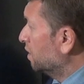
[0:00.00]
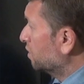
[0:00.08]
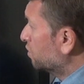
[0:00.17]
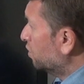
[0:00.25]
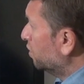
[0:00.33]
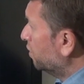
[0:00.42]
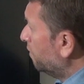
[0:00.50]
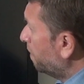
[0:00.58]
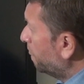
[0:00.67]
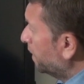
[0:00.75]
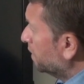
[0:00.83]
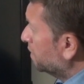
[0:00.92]

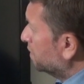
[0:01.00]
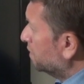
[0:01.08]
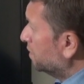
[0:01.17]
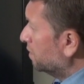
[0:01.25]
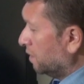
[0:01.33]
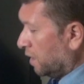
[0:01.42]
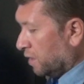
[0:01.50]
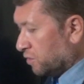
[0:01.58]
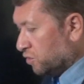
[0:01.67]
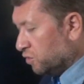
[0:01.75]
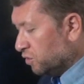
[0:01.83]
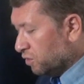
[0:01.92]
So
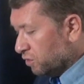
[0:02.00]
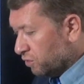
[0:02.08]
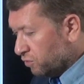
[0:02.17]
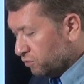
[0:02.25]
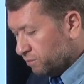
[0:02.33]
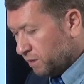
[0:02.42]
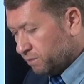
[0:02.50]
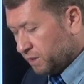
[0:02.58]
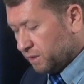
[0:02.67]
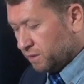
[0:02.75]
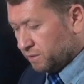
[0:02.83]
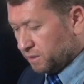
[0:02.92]
as you know,
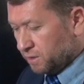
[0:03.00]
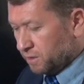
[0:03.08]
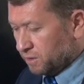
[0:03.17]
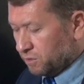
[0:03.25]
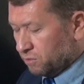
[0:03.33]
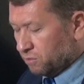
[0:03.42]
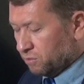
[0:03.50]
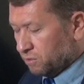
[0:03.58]
maybe